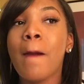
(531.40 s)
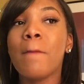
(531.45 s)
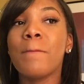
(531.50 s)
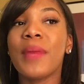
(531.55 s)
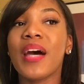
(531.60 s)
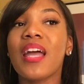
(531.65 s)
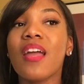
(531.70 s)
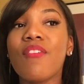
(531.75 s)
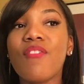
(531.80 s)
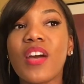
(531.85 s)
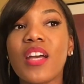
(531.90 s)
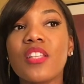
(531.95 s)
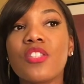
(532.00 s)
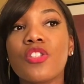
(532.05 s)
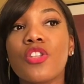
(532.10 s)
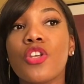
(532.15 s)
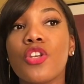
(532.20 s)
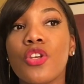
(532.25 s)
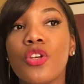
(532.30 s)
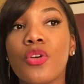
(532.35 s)
my advice
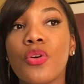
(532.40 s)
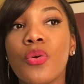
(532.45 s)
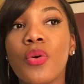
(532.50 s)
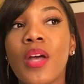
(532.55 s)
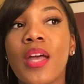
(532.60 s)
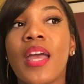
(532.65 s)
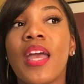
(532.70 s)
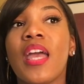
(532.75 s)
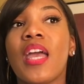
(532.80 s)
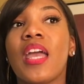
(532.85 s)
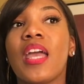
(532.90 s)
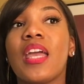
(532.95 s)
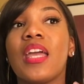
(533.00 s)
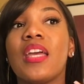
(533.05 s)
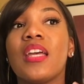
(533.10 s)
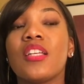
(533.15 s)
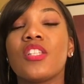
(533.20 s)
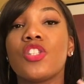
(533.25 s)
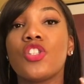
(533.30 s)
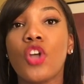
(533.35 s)
to you
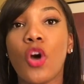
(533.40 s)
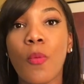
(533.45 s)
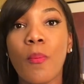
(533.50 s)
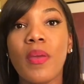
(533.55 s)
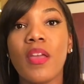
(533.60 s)
is don't